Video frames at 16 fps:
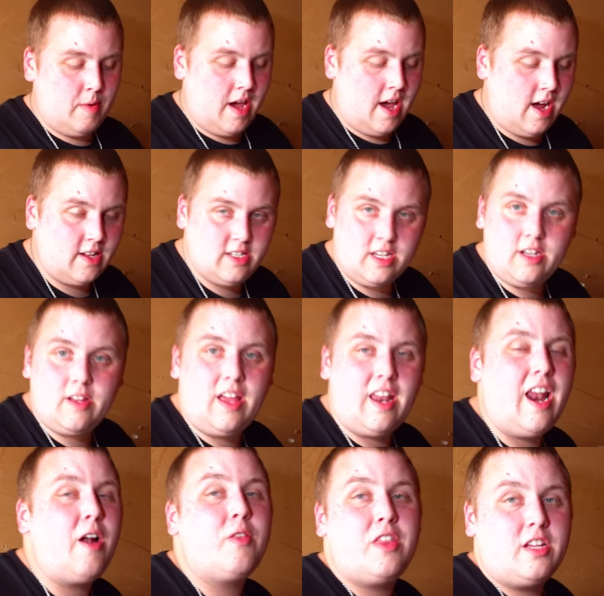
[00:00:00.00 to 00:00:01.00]
pounds,
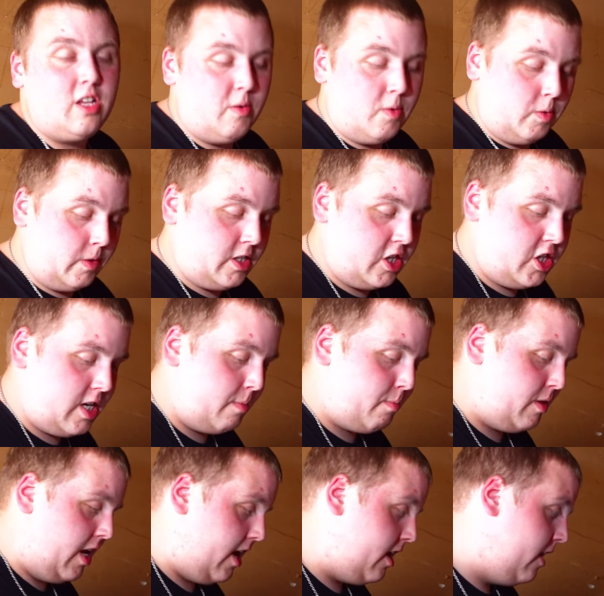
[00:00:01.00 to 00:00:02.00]
and I don't think no one wants to
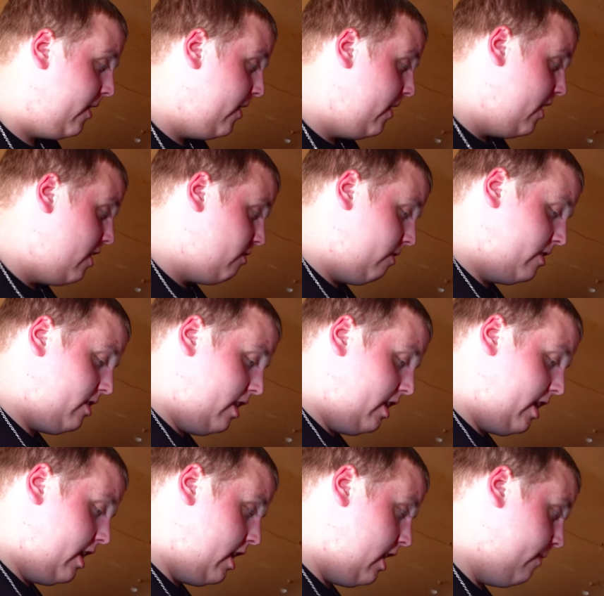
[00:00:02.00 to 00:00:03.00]
ship that. So let's
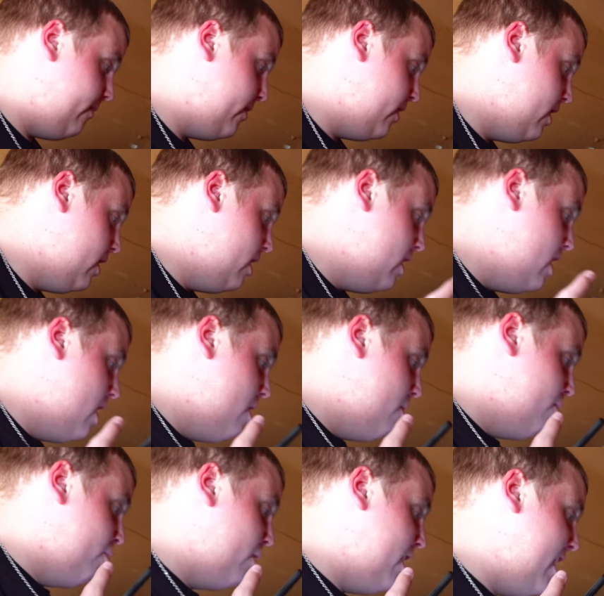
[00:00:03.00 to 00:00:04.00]
look it up.
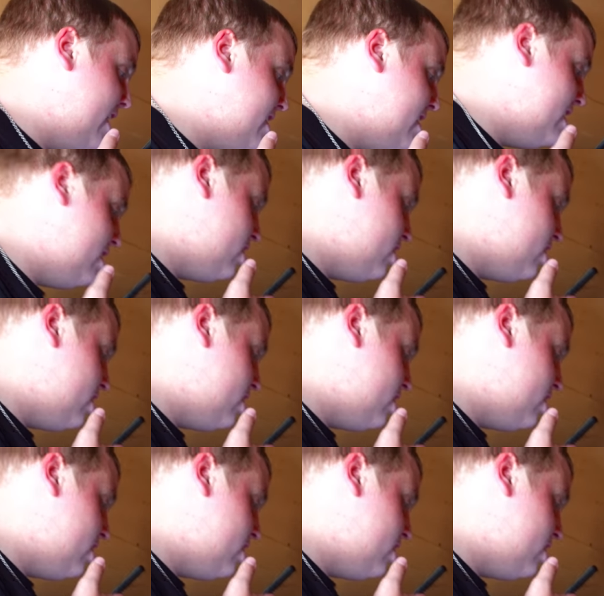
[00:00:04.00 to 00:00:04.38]
Briggs and